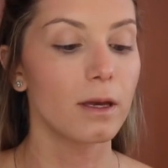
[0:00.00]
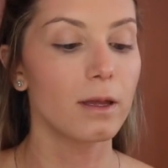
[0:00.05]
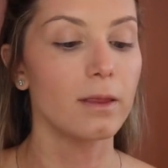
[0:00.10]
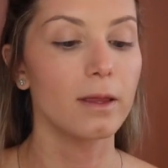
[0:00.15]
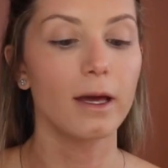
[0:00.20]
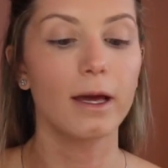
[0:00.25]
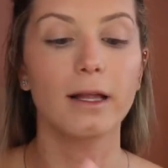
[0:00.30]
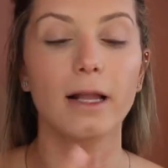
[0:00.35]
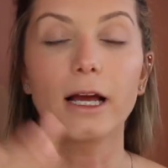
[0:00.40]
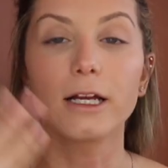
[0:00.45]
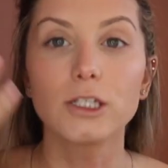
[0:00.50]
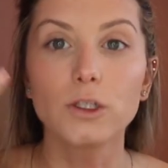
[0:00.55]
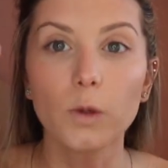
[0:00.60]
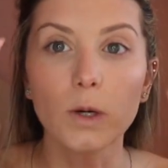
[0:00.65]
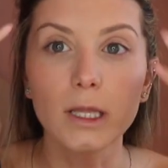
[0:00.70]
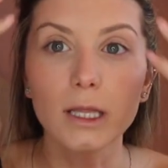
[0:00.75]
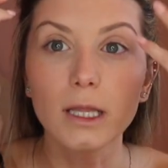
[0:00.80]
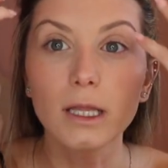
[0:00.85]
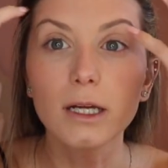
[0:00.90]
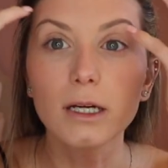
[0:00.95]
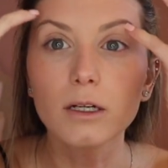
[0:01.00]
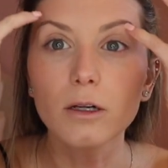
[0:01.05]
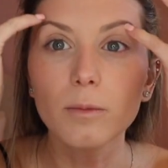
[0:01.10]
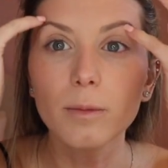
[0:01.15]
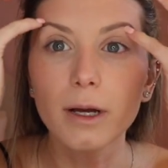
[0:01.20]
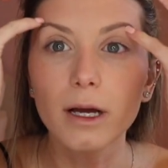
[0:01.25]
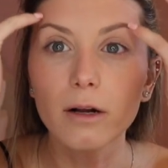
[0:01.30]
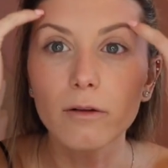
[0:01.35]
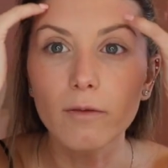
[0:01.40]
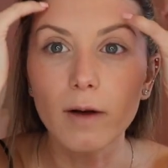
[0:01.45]
And then I do a little
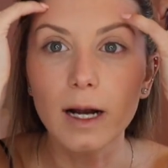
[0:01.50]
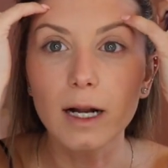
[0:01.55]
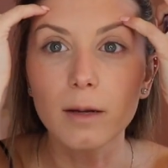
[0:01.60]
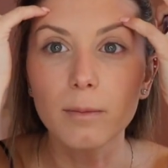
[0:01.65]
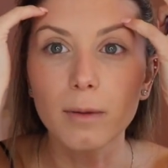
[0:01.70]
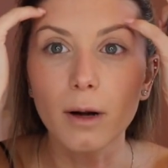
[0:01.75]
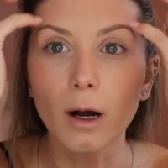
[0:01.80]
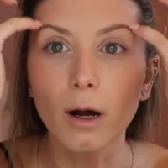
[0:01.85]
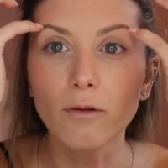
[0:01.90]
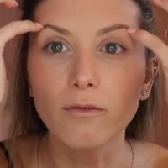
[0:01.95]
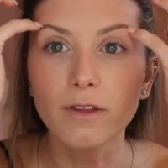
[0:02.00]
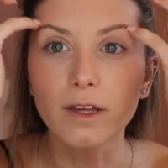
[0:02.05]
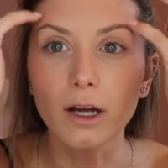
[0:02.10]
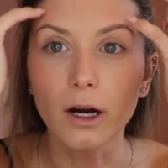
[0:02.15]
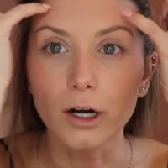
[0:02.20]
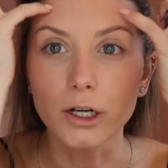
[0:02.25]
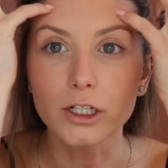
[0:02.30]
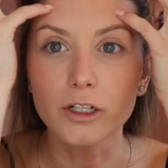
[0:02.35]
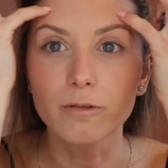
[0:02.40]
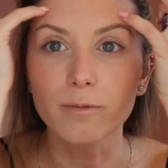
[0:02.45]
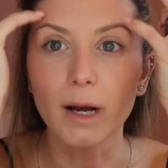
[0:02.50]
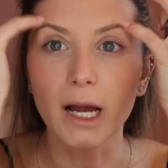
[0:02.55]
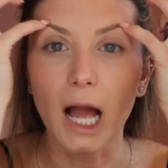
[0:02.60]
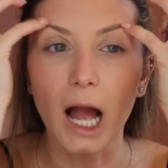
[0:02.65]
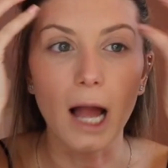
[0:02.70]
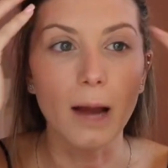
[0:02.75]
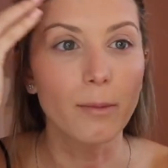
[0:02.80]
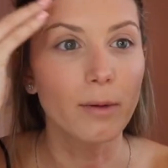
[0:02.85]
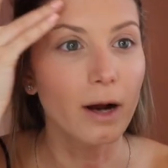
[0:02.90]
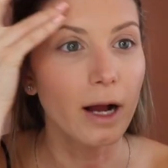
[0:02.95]
bit right above the arch of my
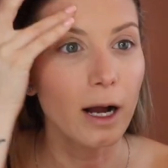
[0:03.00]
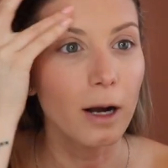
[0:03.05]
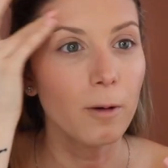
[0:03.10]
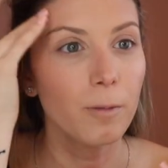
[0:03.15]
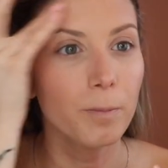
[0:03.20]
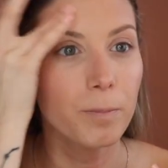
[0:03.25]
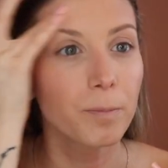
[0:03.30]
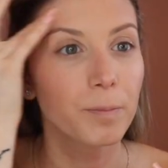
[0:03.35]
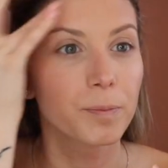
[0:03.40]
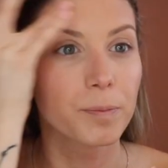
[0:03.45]
eyebrow.